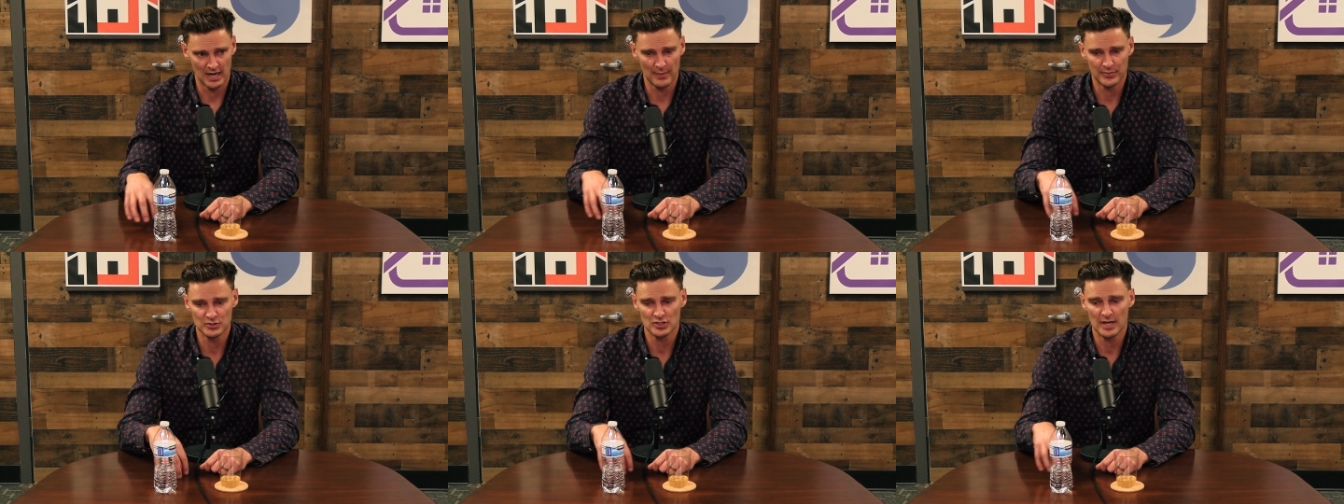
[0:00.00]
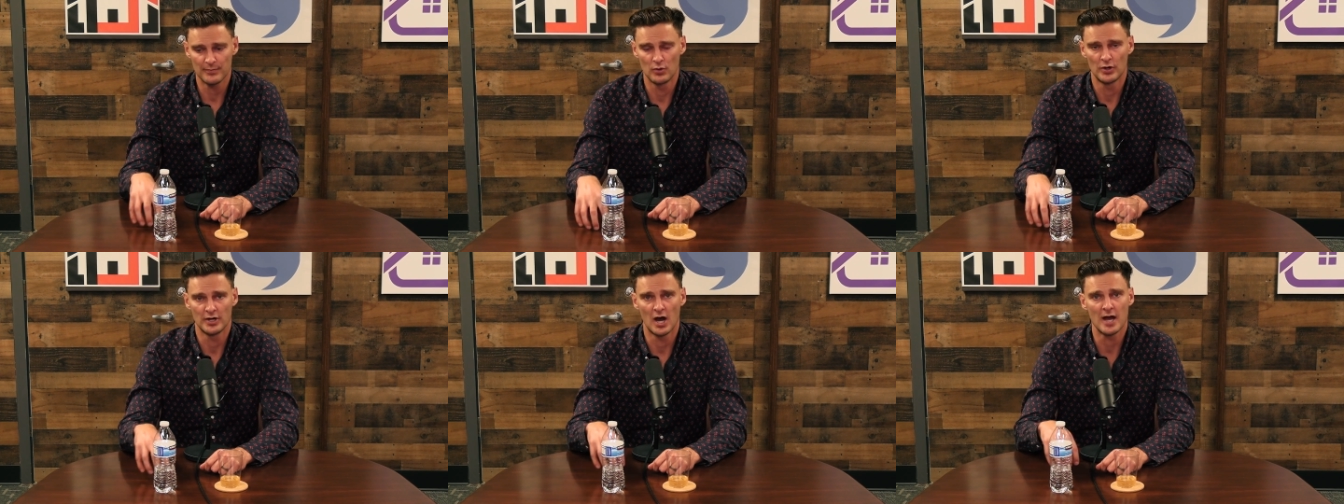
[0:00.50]
Up until that
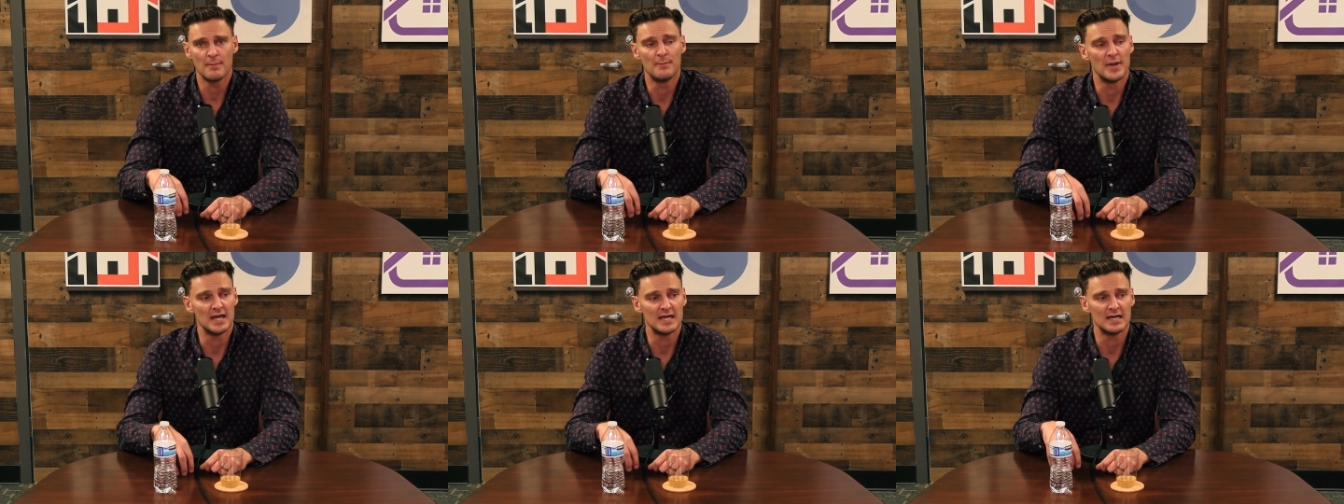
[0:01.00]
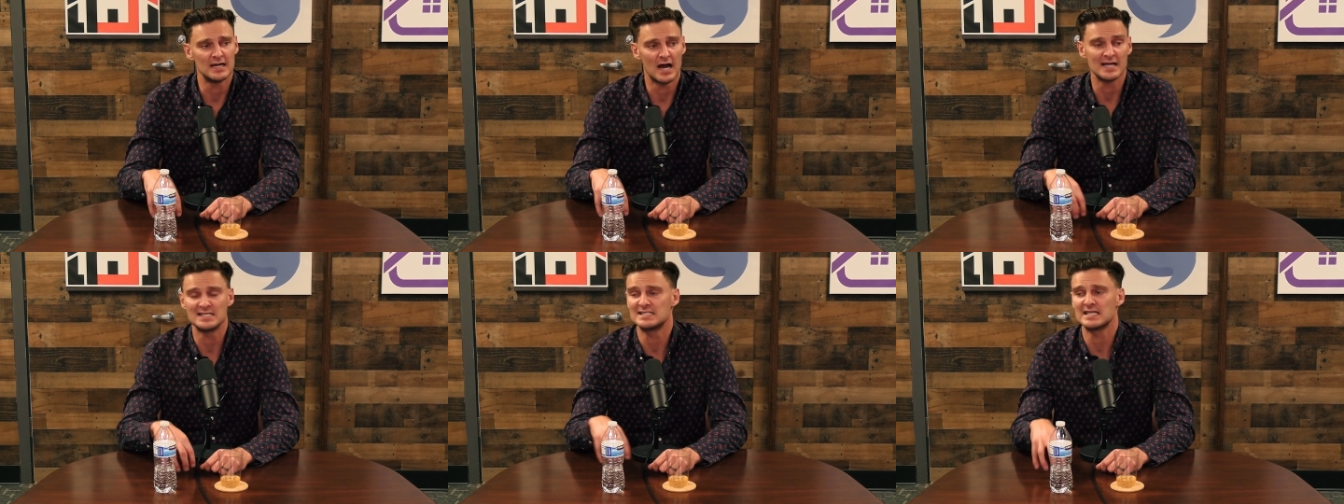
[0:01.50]
point, I'd been,
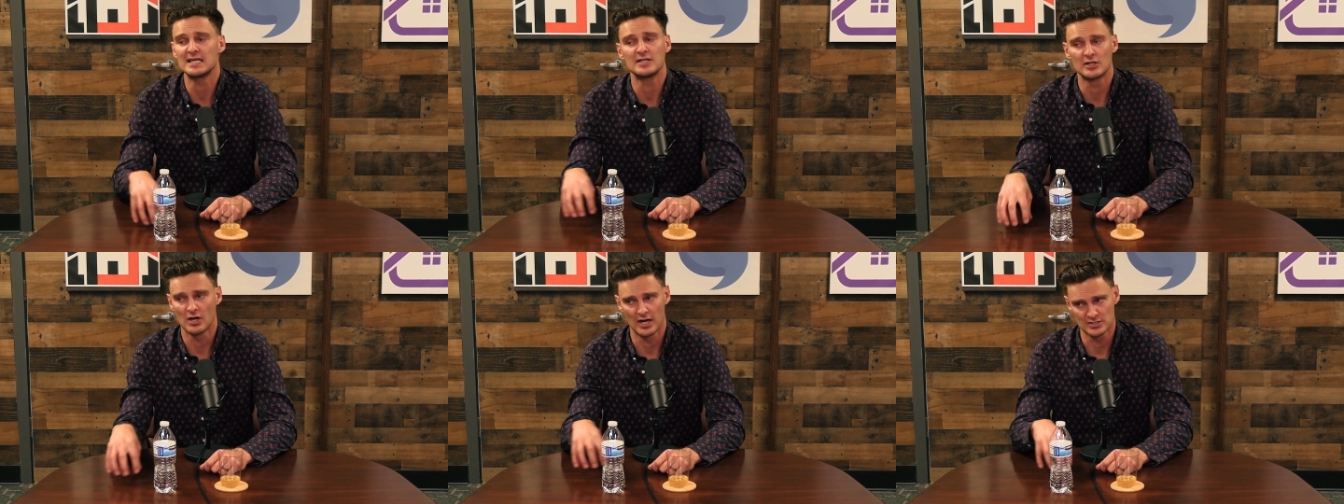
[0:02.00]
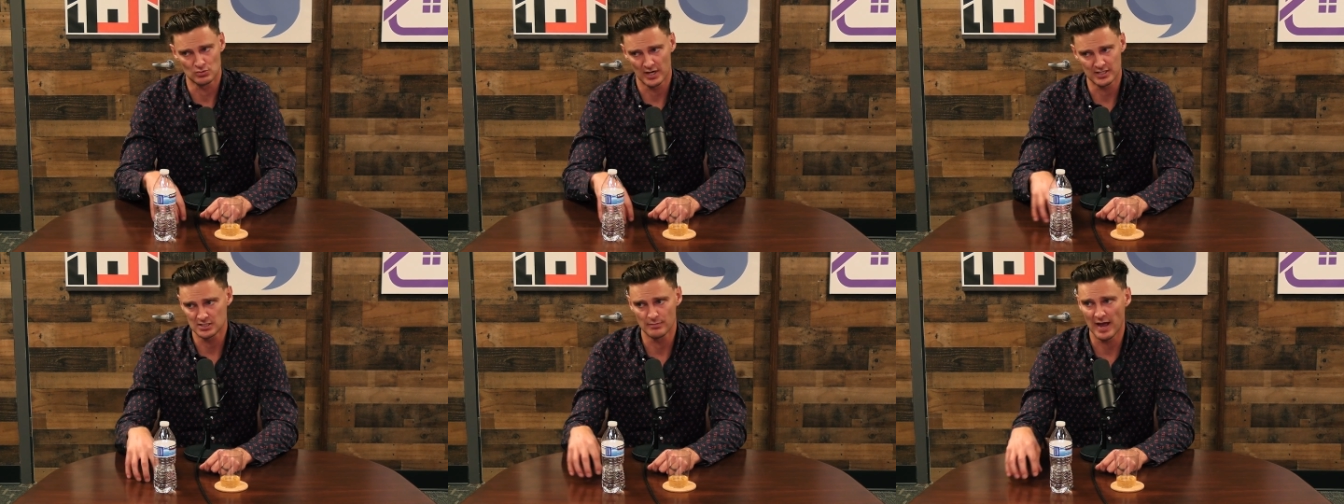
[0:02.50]
I'd seen the guys
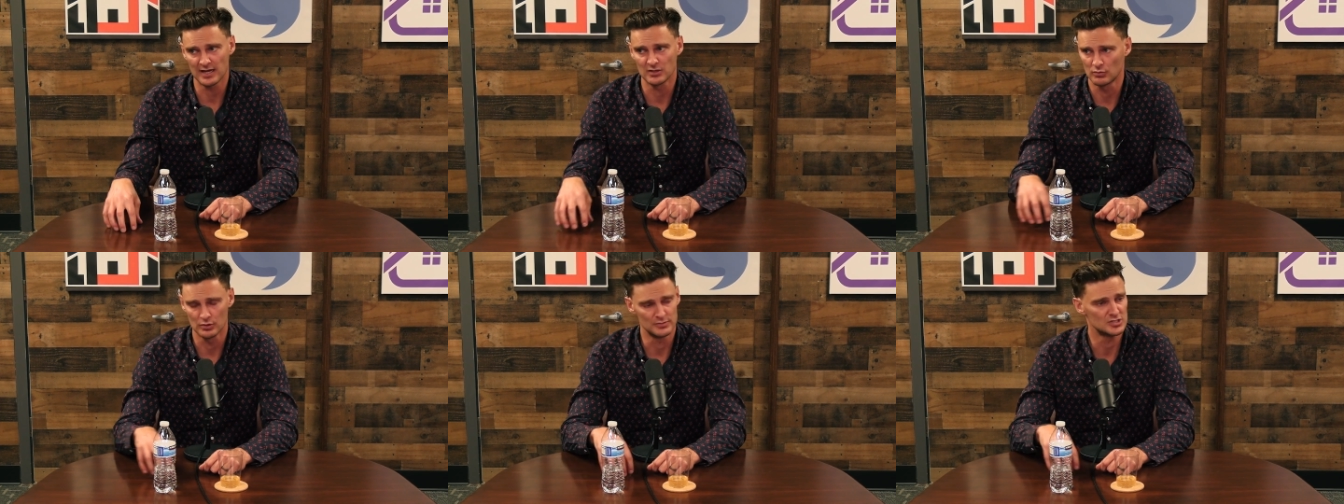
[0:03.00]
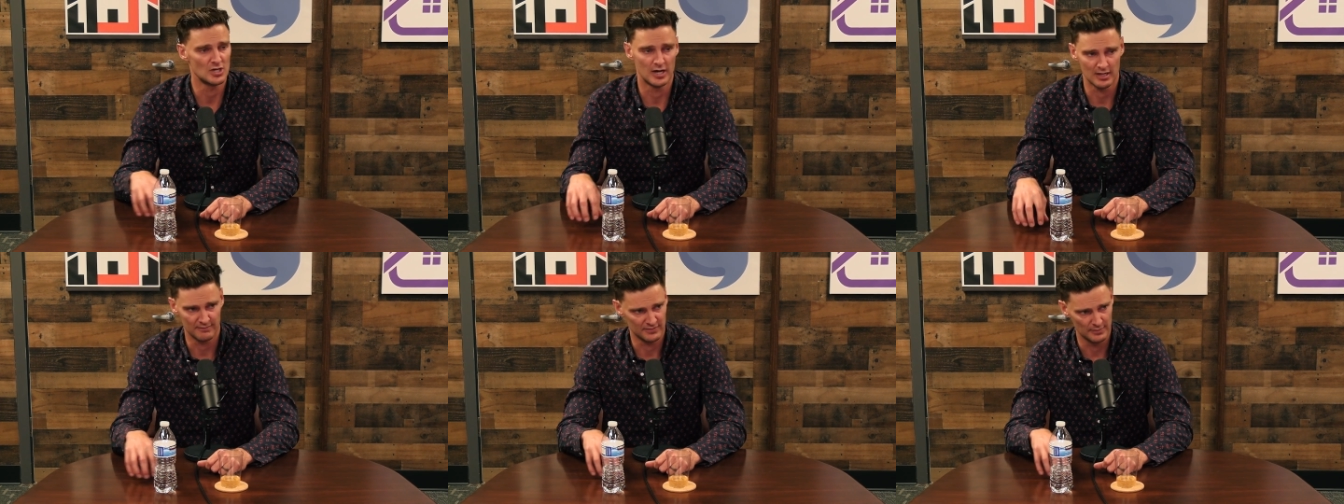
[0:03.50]
running to the back of the room,
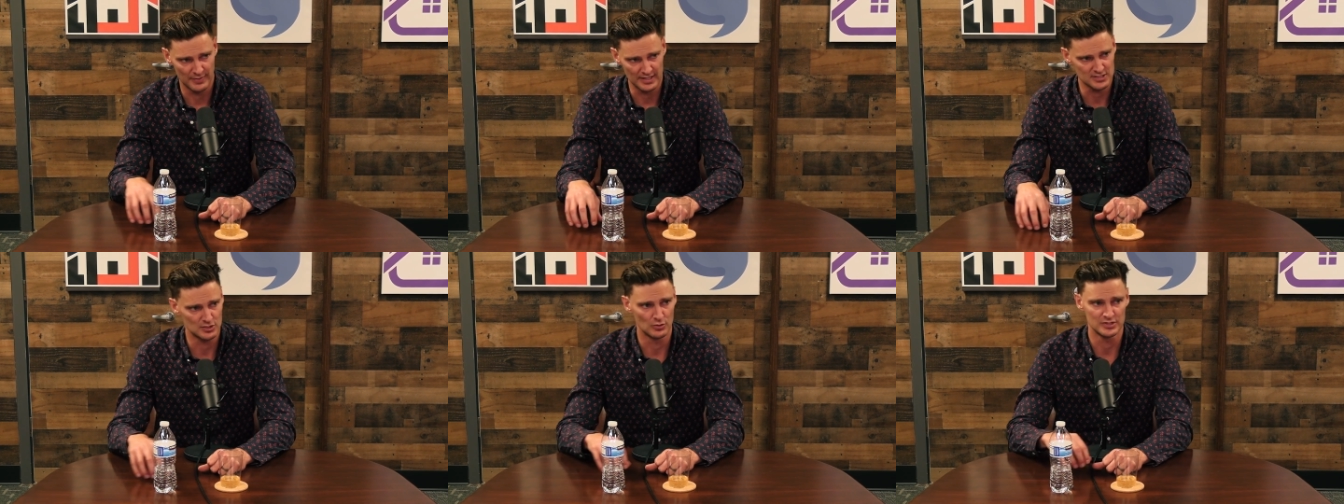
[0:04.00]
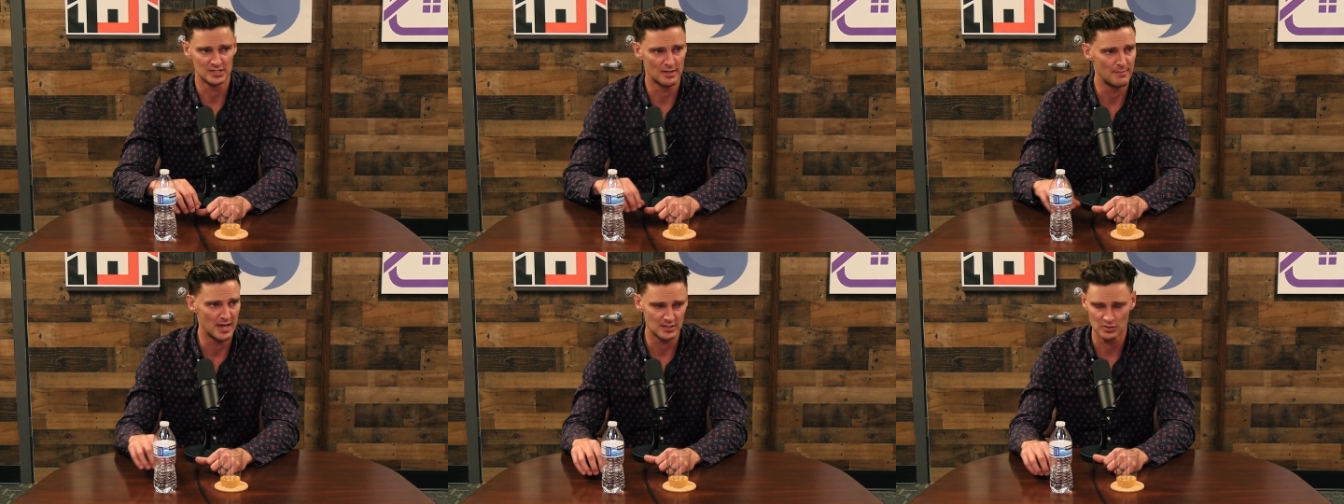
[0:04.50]
signing up for the bus tours and the
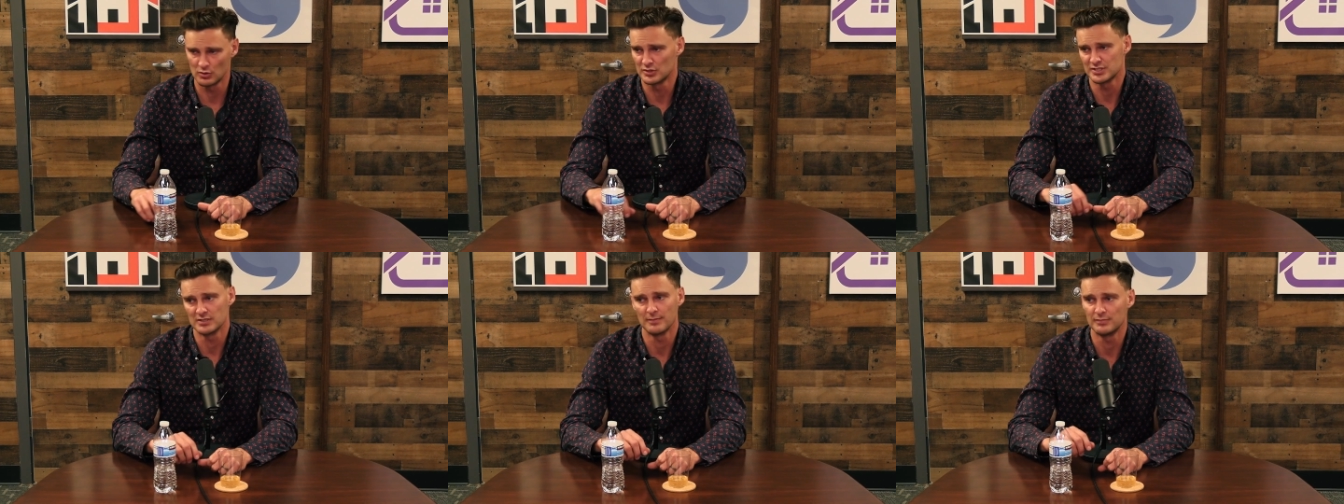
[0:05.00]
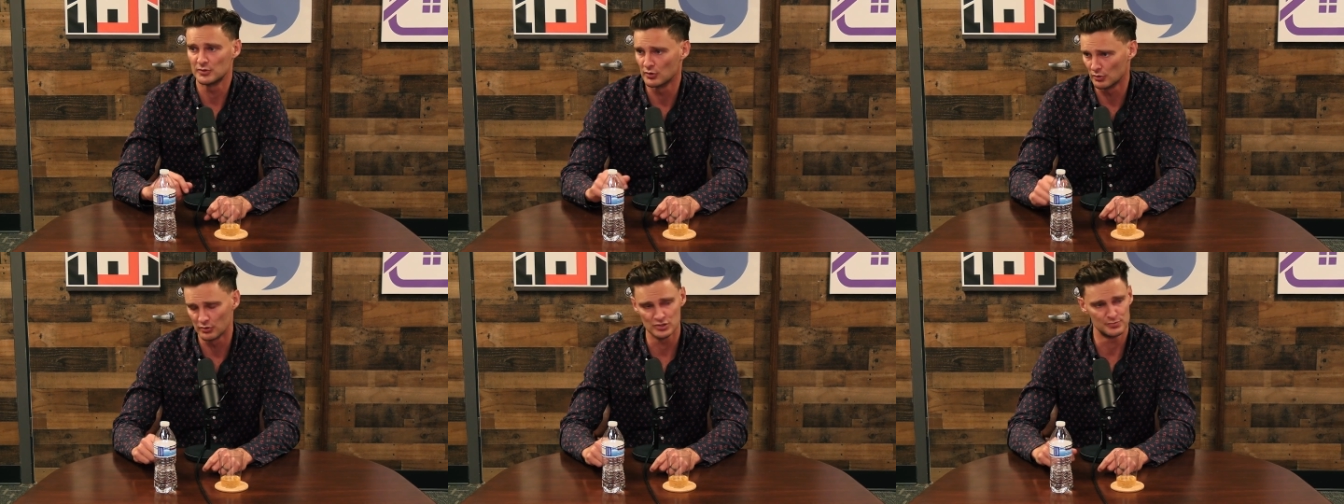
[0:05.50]
mentors and the
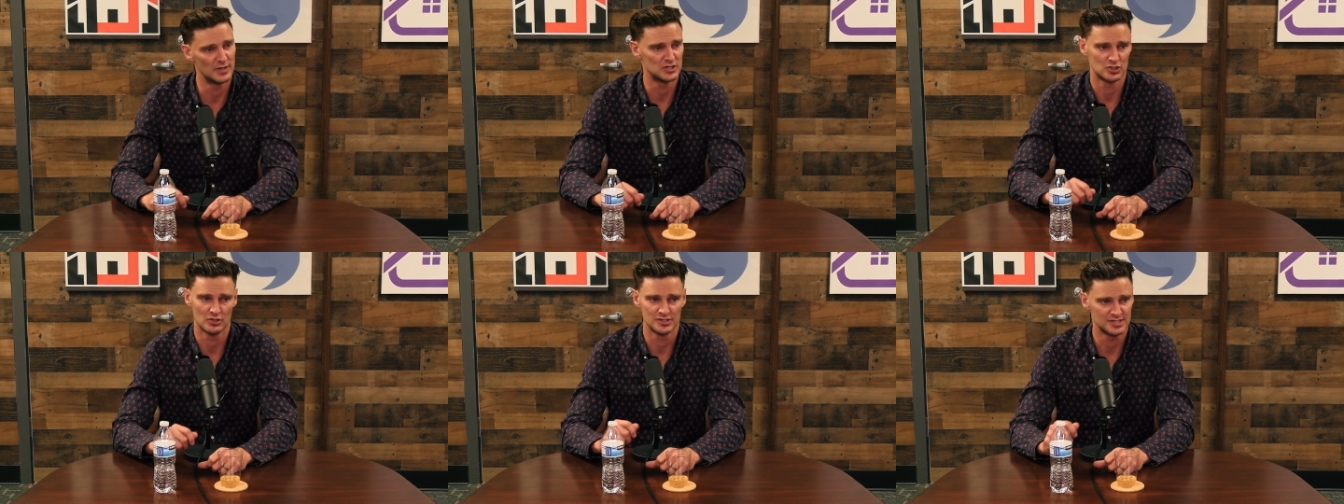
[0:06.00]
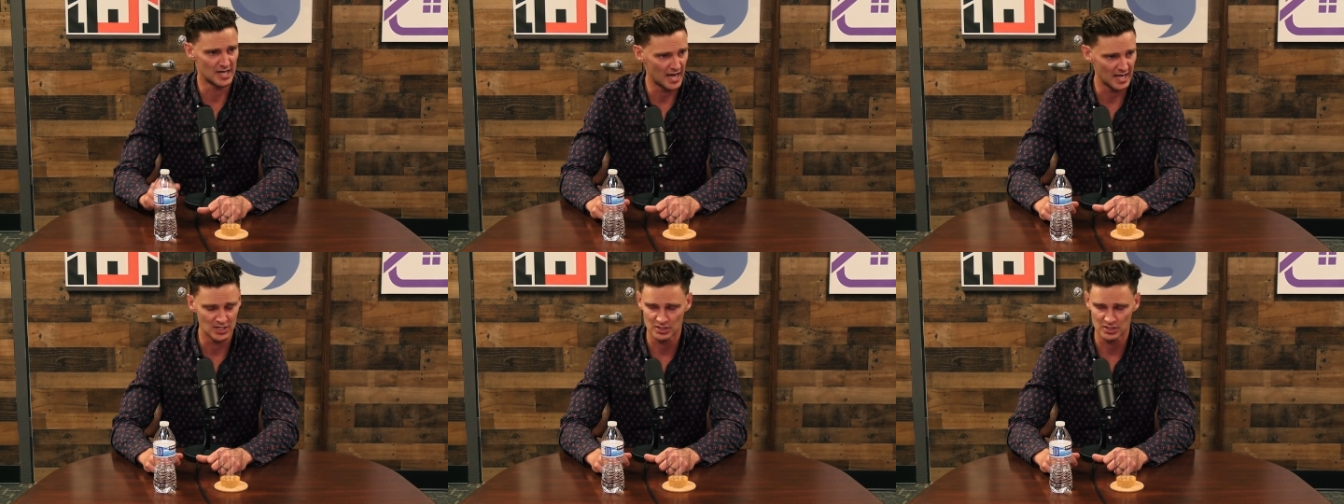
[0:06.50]
gurus pitching on stage.